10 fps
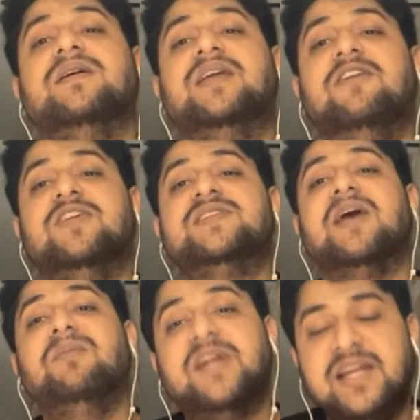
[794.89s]
given
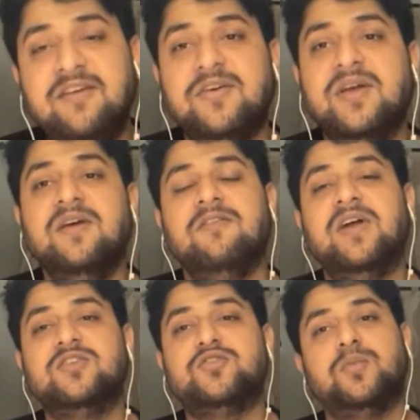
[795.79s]
some relief
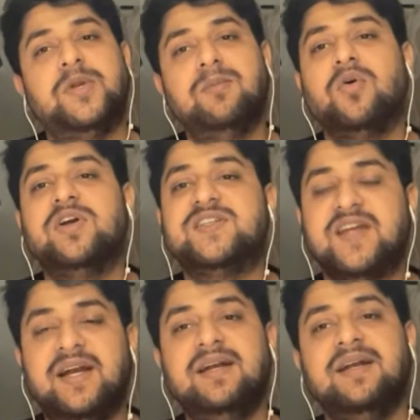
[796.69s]
where the Supreme Court
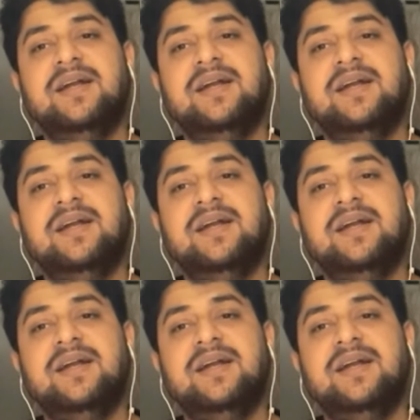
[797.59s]
said